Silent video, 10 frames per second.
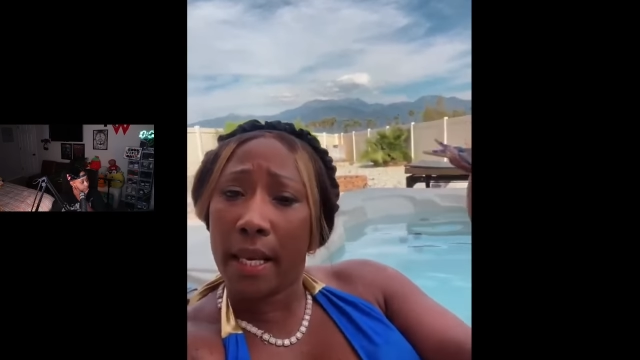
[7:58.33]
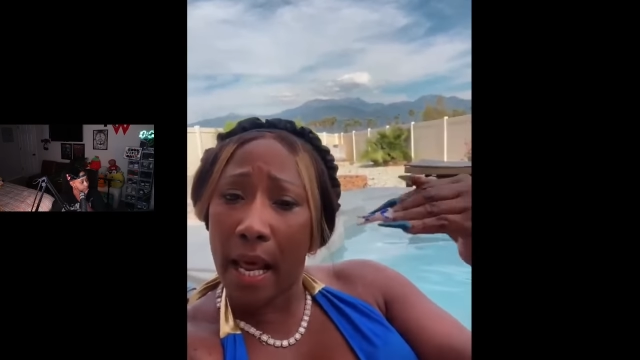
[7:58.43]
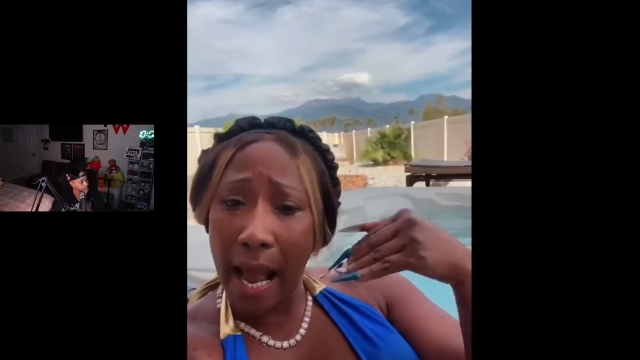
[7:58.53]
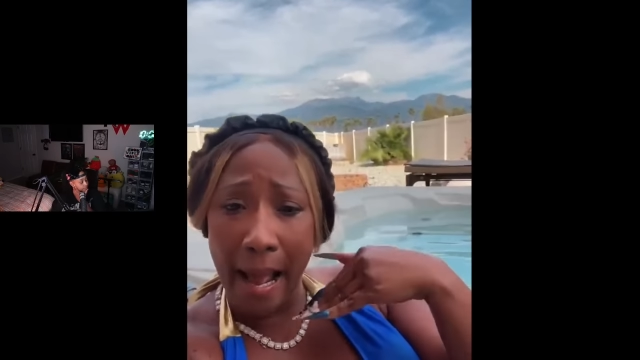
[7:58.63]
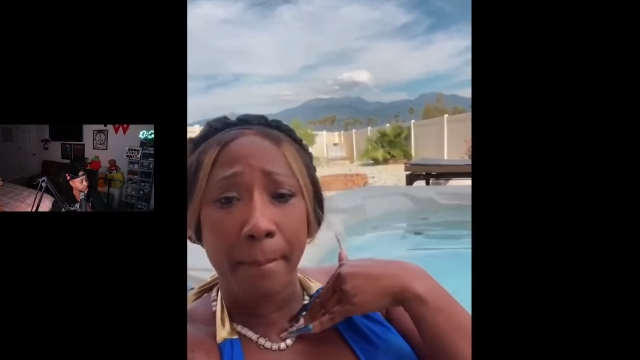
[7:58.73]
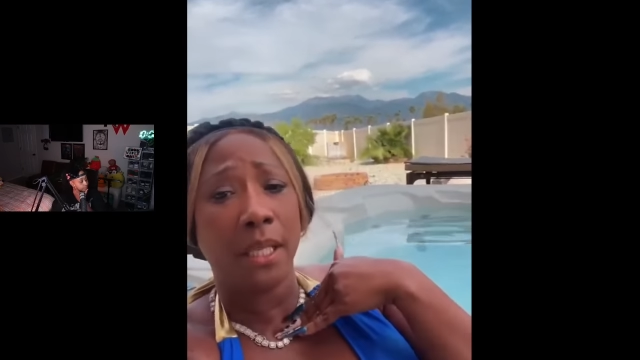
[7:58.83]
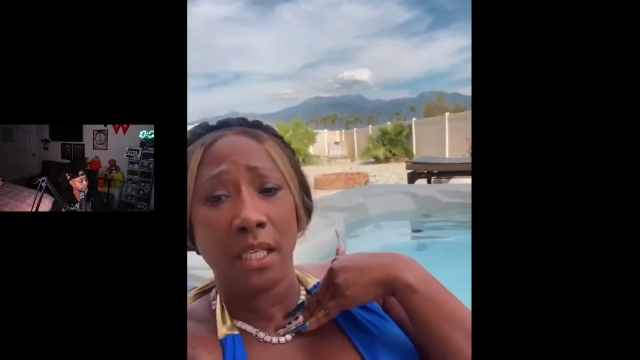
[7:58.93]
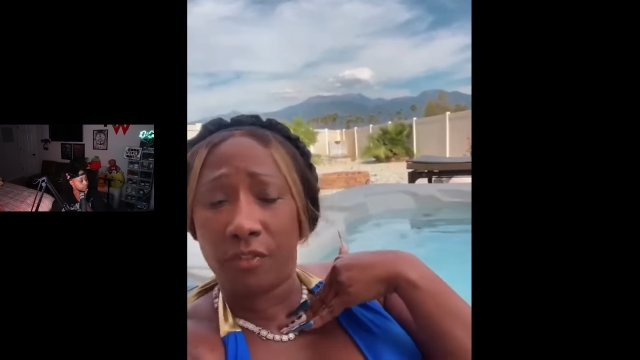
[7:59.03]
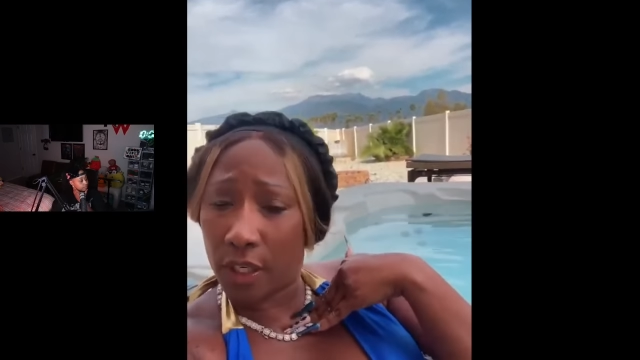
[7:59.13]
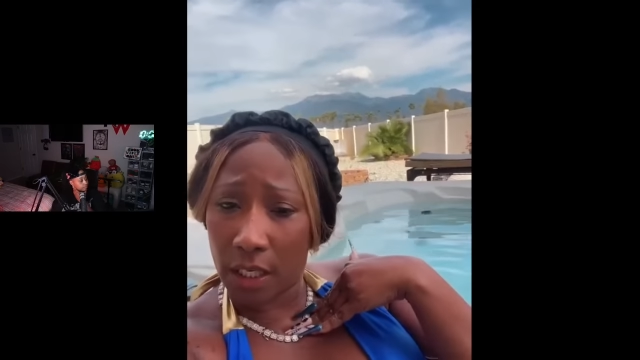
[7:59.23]
and I
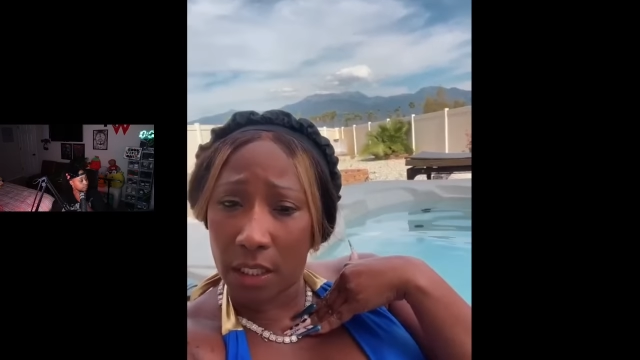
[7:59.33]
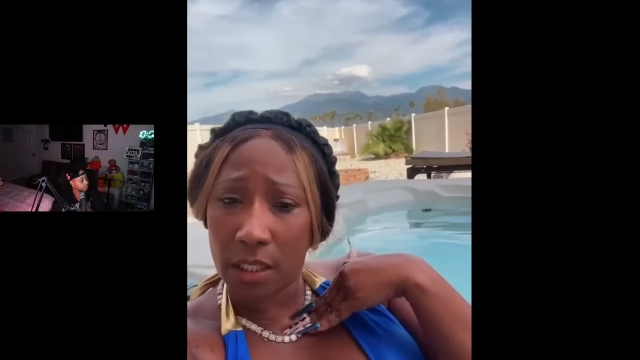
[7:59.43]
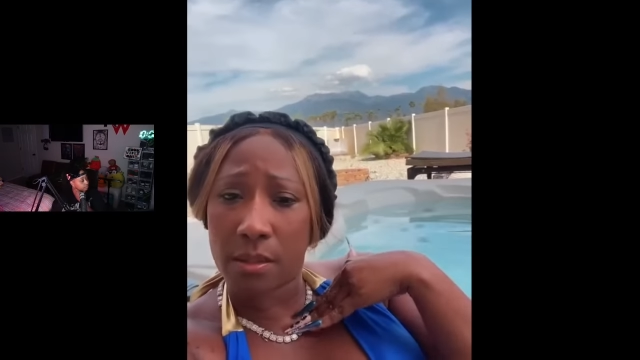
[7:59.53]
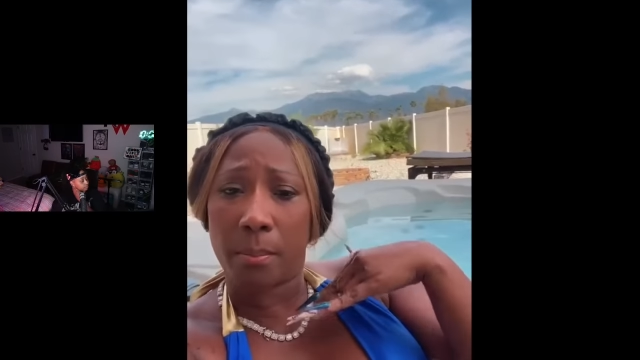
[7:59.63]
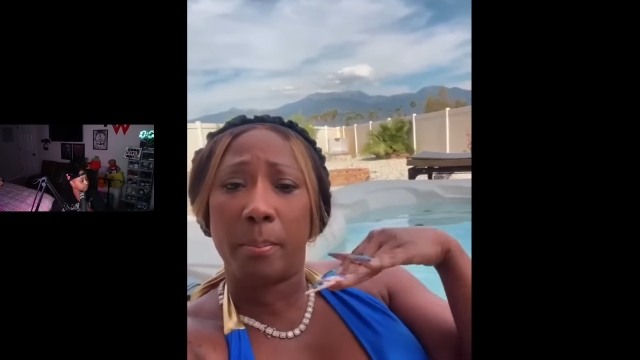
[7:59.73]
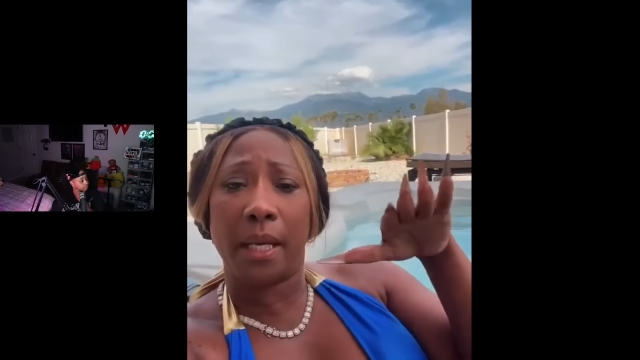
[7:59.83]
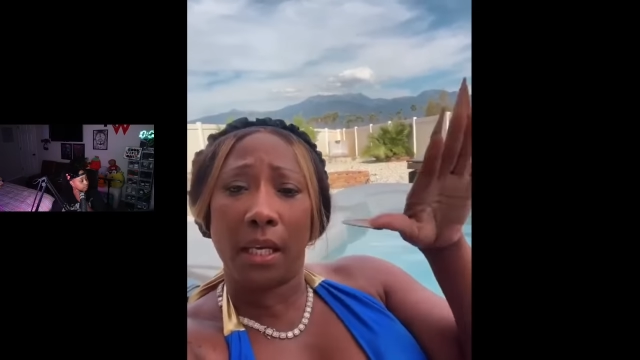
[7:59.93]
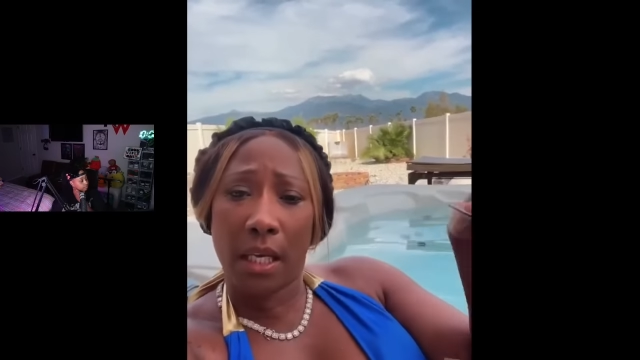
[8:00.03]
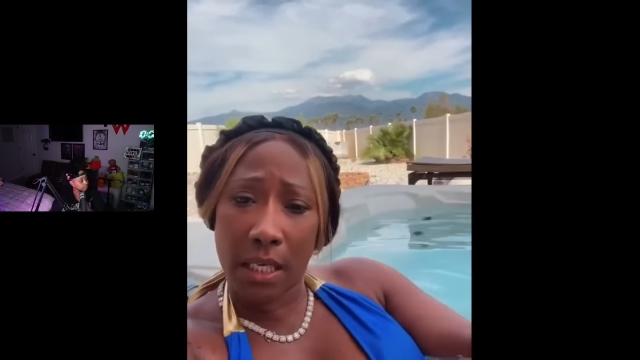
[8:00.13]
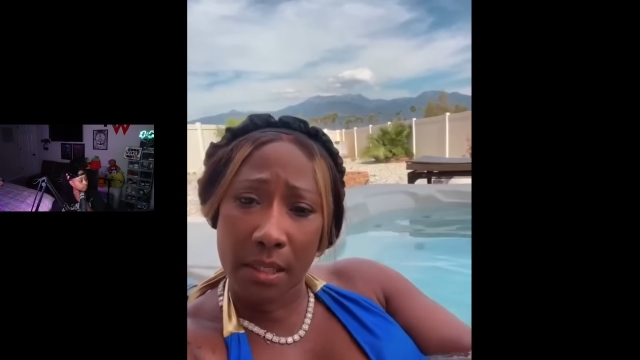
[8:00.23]
believe it is,
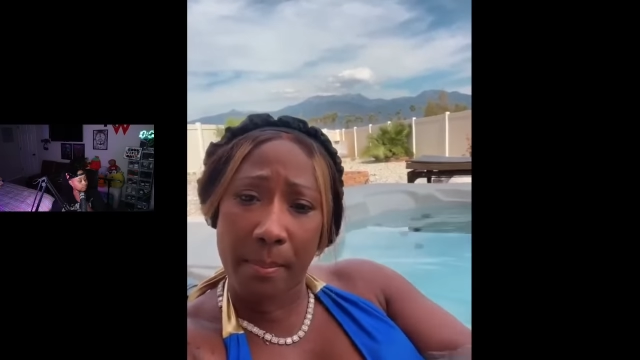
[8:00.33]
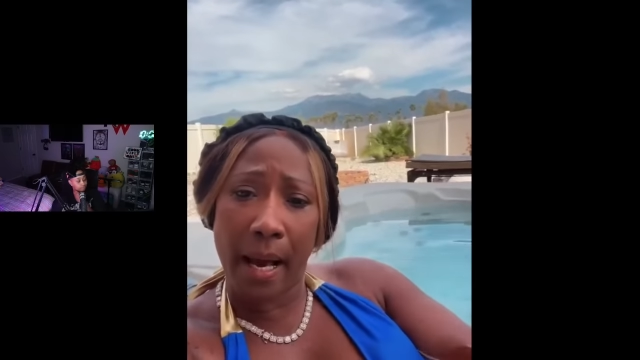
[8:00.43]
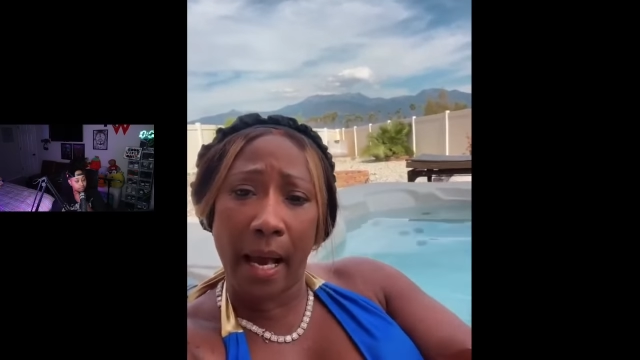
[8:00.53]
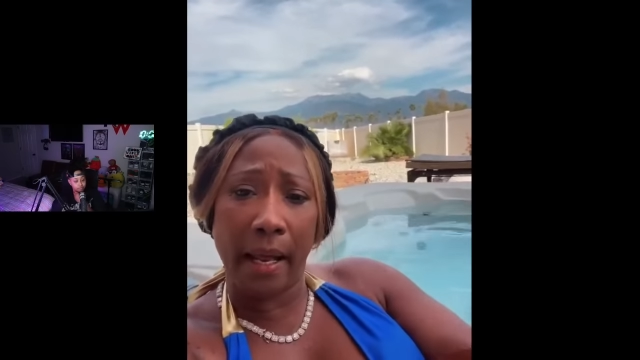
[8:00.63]
but in his